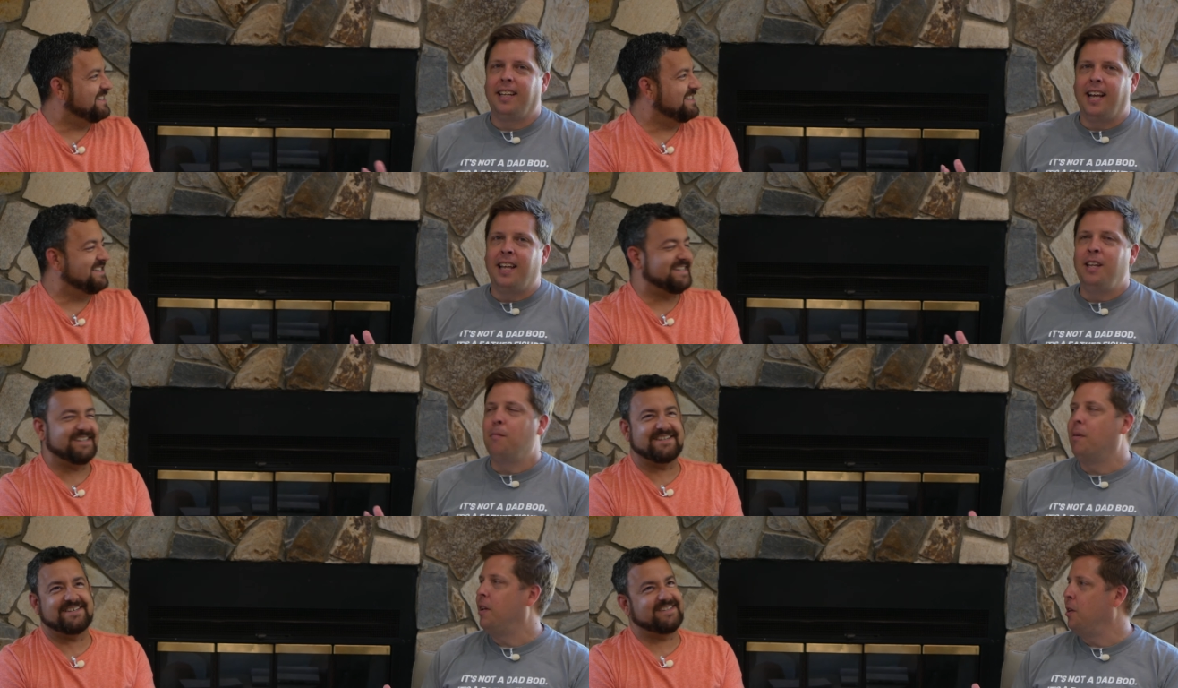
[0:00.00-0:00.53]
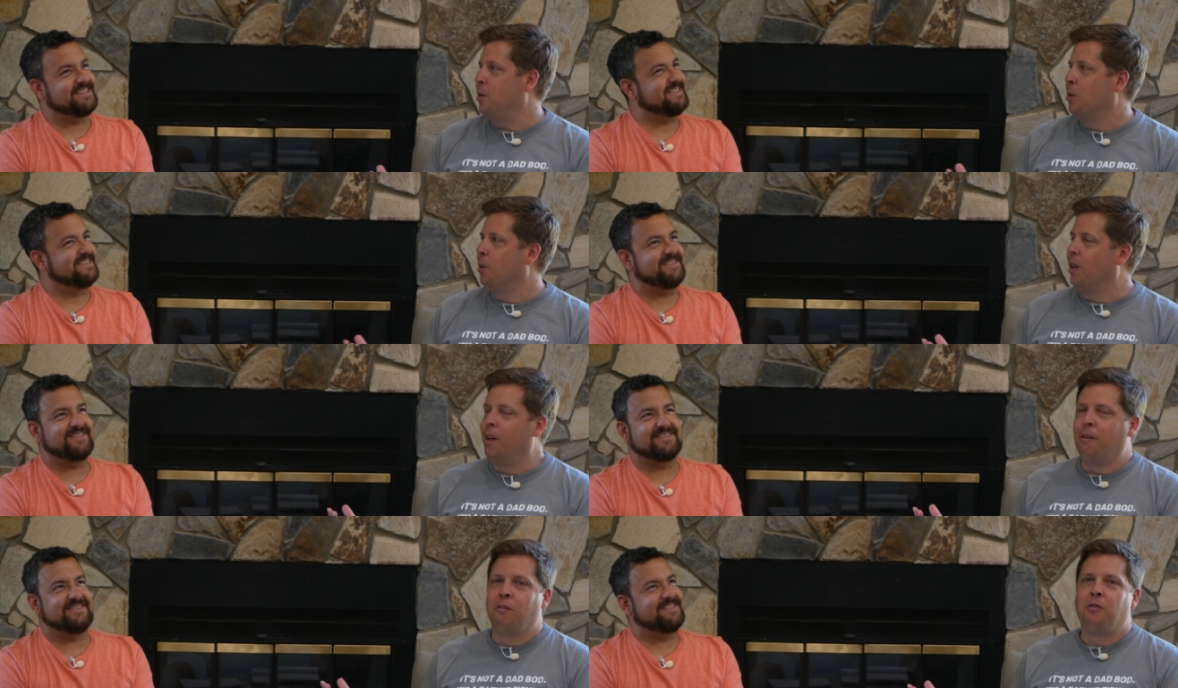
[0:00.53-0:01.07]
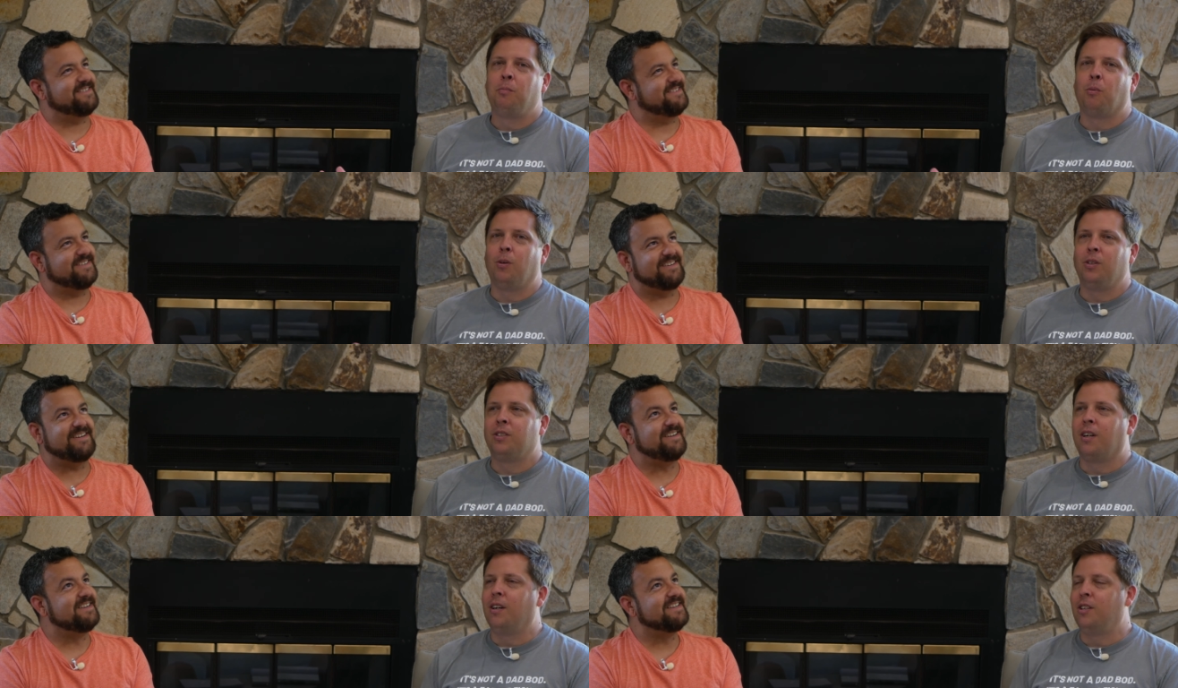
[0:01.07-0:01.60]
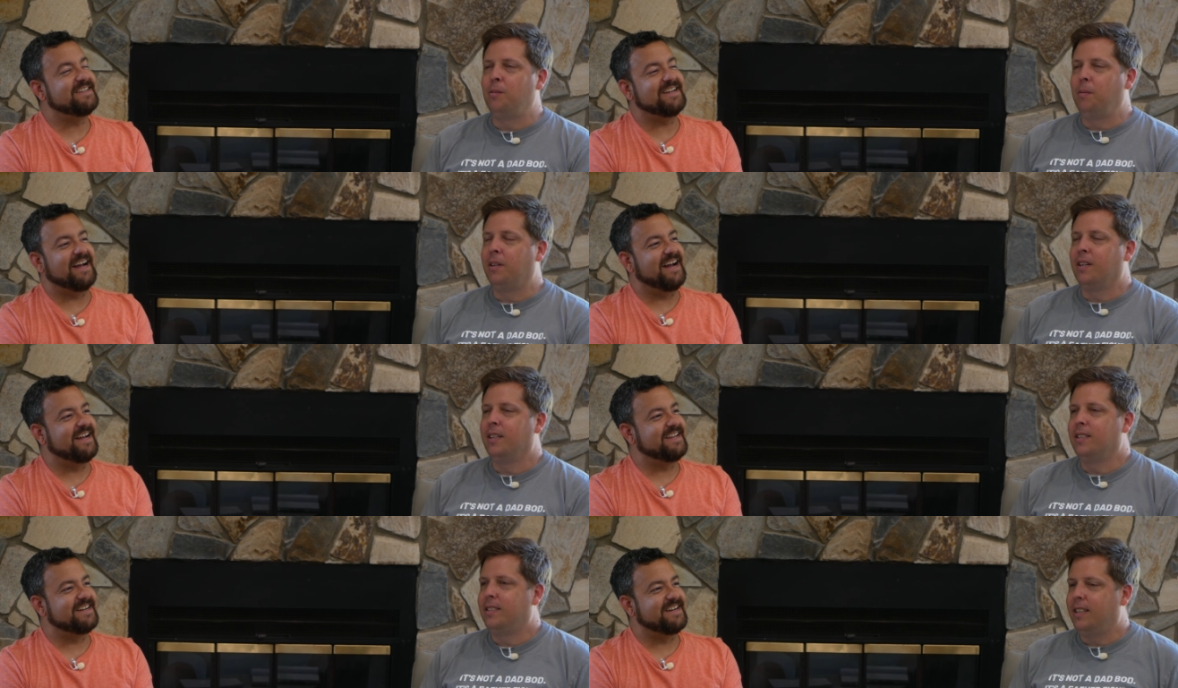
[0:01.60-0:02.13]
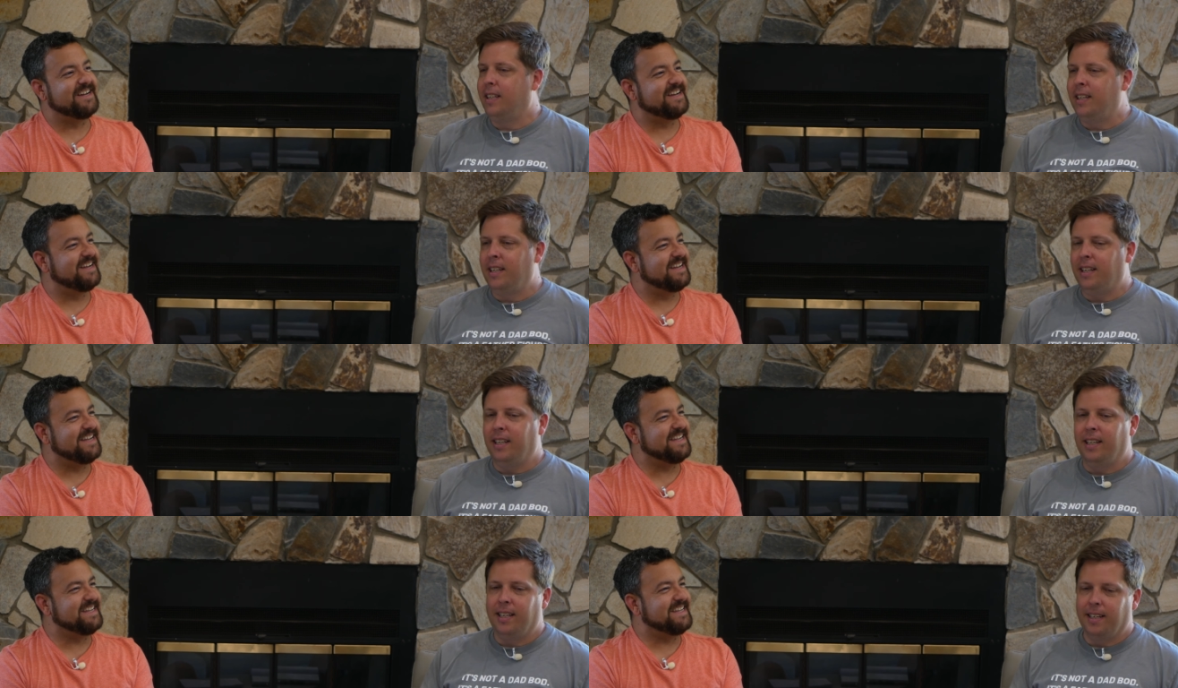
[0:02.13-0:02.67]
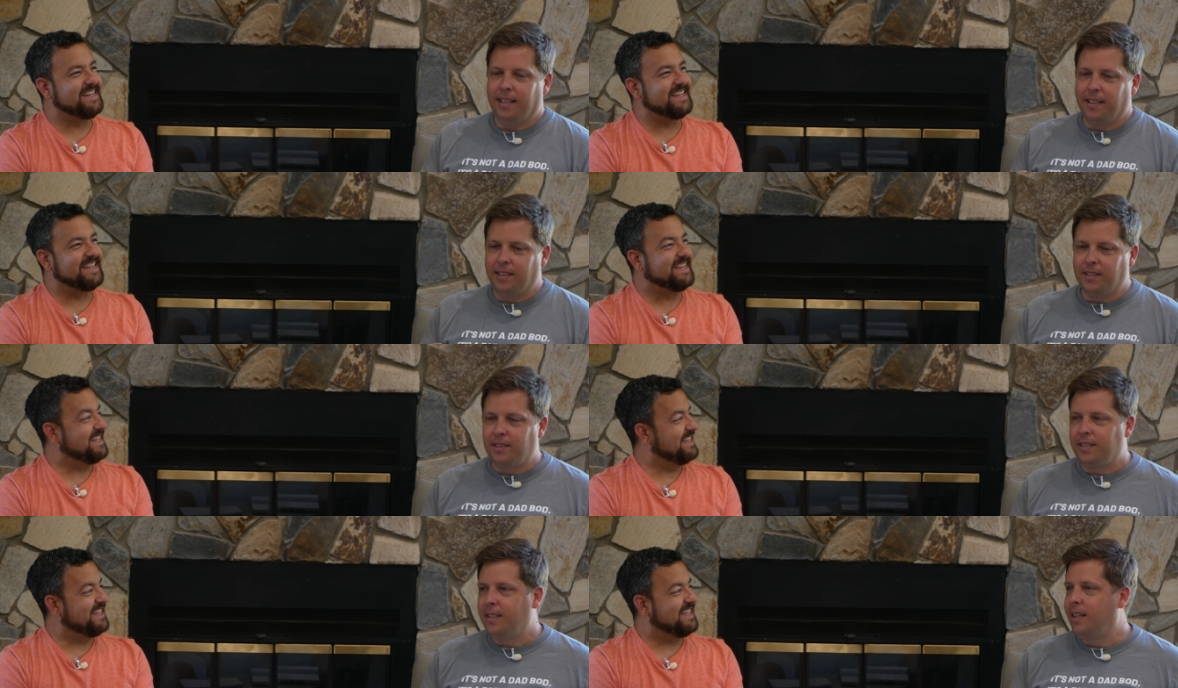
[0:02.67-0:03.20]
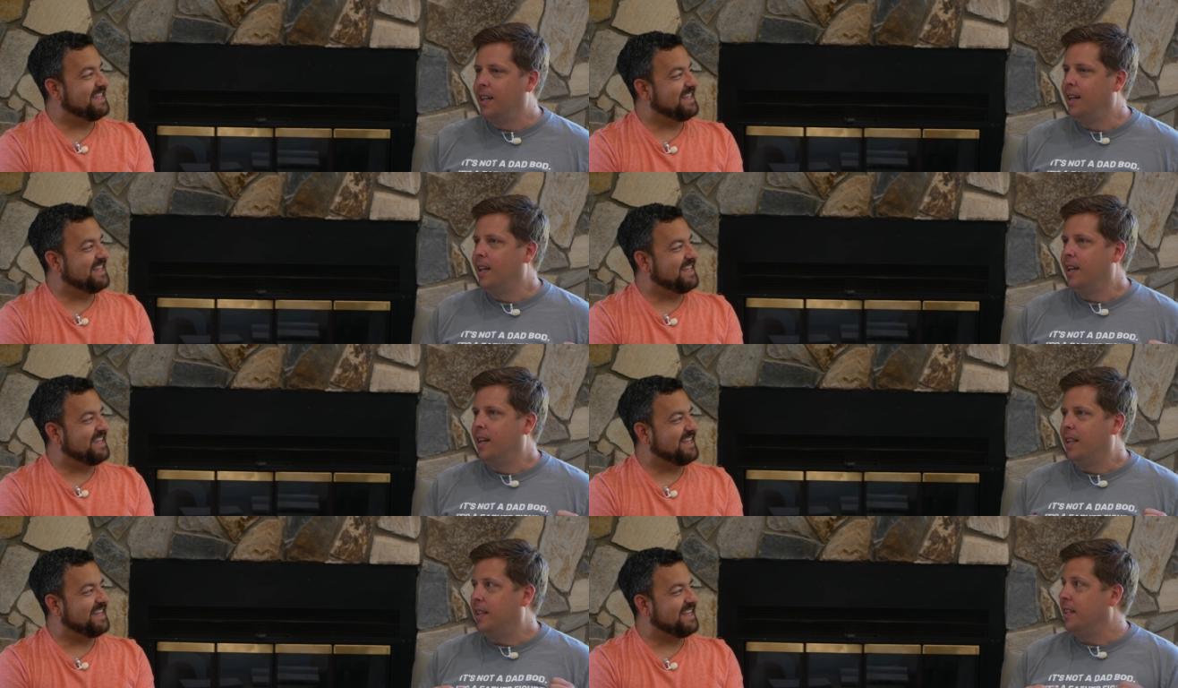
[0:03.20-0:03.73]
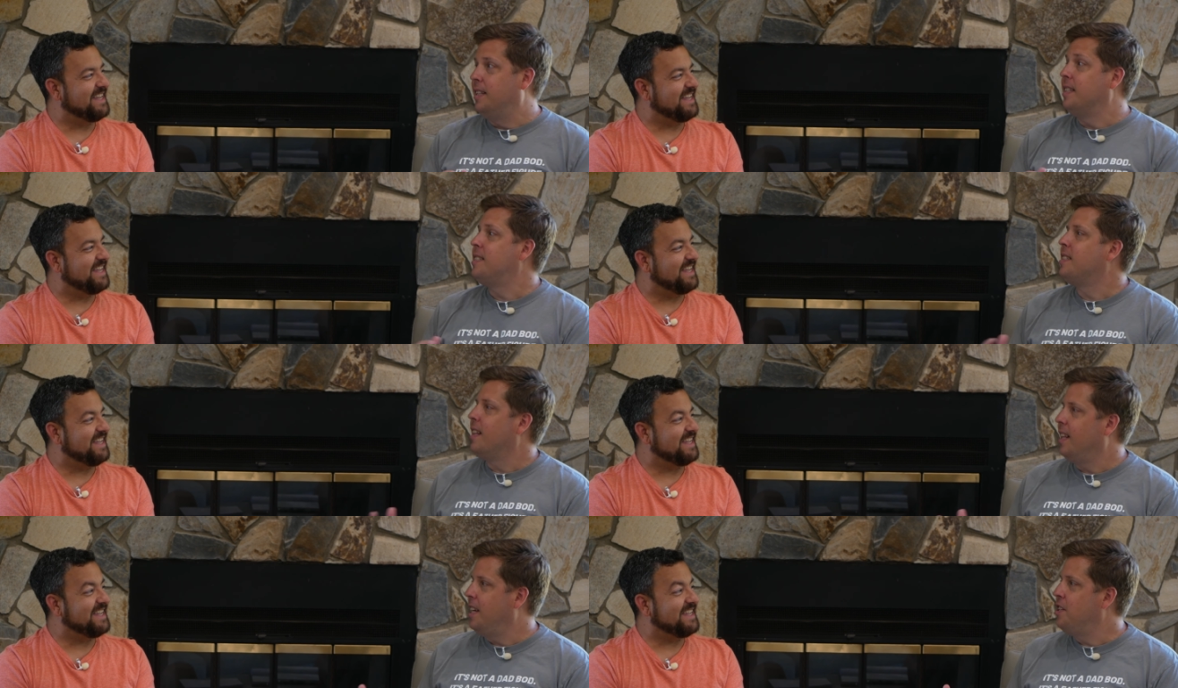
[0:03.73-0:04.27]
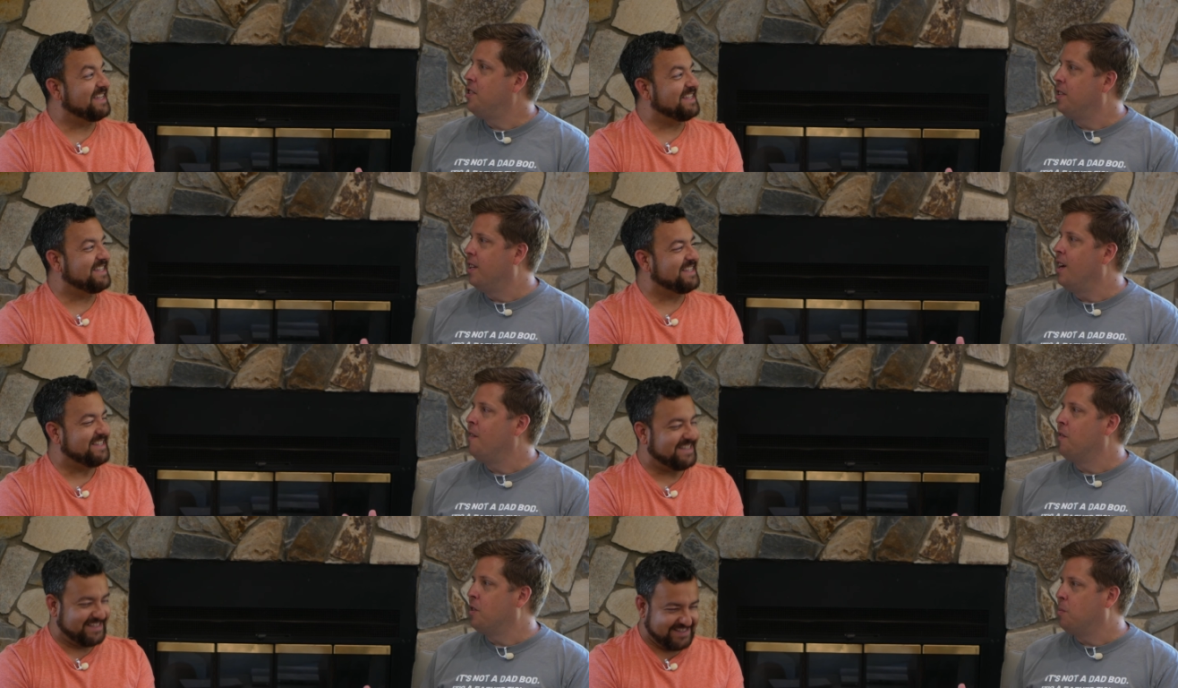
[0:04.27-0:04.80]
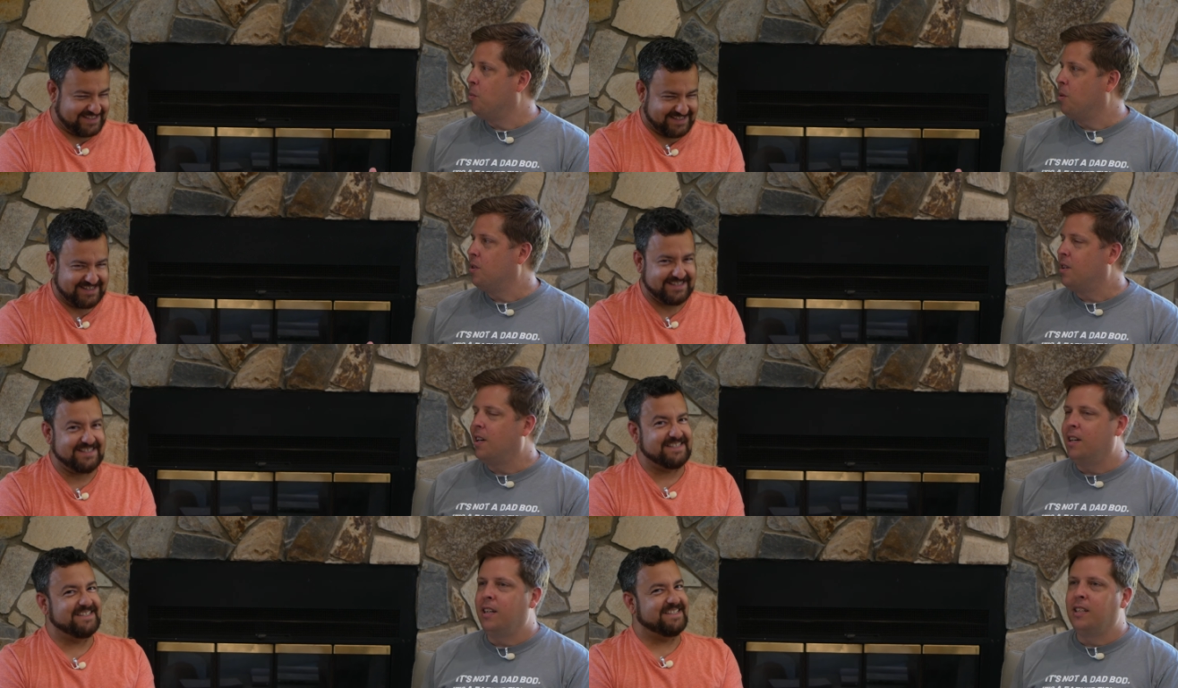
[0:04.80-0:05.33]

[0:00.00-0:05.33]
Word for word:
Speaker 1: to anybody oh. who loves oh. sports cars because it is the distillation of a sports car.